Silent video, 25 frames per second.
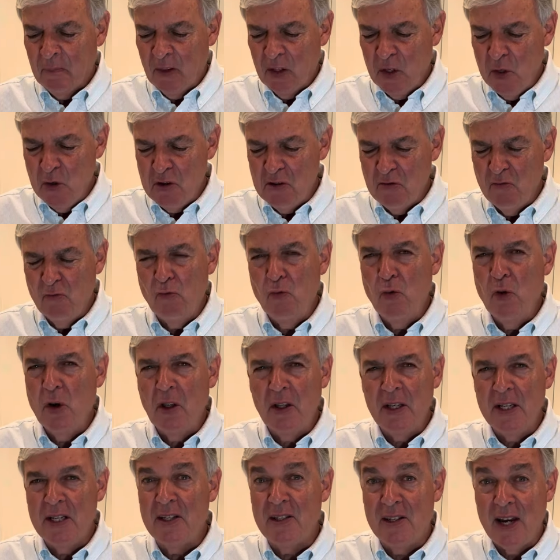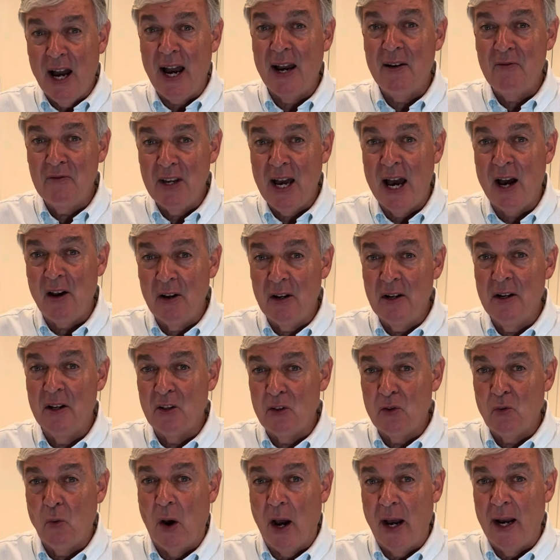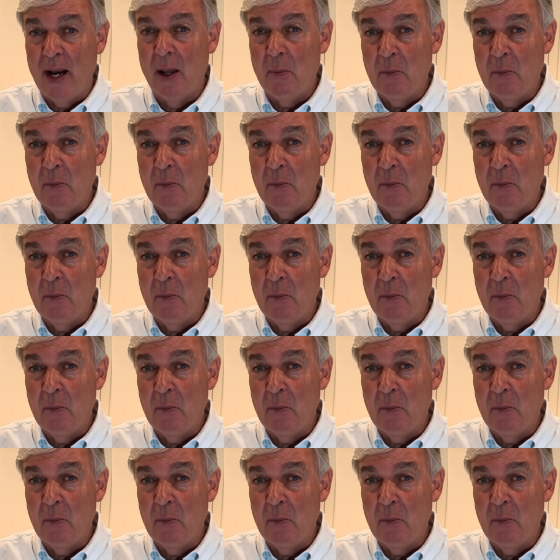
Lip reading: You can really dive down in this wine.